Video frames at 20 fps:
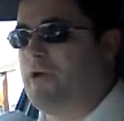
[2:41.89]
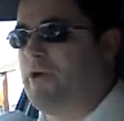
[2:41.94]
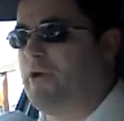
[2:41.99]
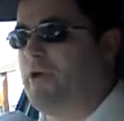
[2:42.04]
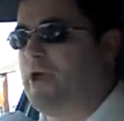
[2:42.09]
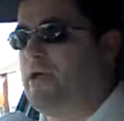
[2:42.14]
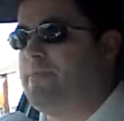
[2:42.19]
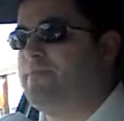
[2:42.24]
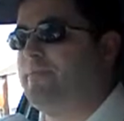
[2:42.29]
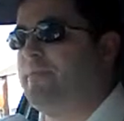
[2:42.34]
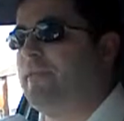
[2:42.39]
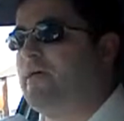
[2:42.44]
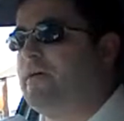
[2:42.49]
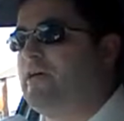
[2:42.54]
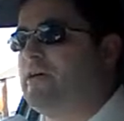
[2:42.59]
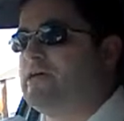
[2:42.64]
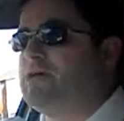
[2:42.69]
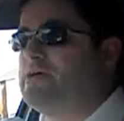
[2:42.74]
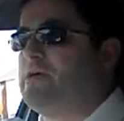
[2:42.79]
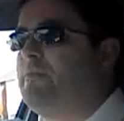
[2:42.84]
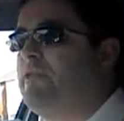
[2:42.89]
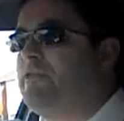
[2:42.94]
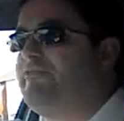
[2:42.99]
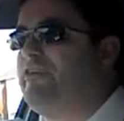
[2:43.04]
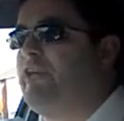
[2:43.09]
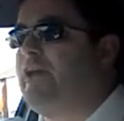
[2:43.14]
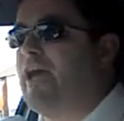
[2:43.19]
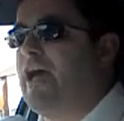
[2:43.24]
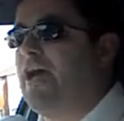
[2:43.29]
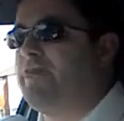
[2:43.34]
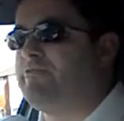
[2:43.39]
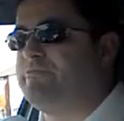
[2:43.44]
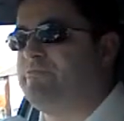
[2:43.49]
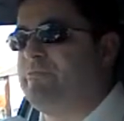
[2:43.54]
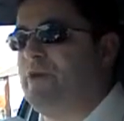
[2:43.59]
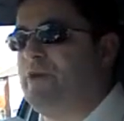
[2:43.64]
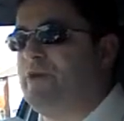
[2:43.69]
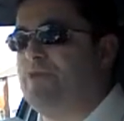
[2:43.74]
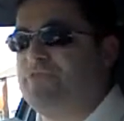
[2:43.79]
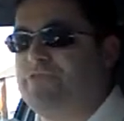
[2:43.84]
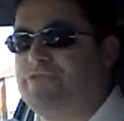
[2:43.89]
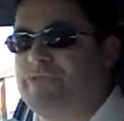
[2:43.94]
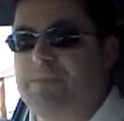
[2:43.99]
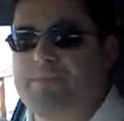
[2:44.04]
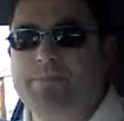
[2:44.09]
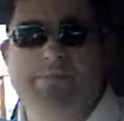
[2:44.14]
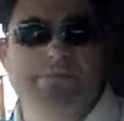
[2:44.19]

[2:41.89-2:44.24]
Okay, so my feet haven't moved.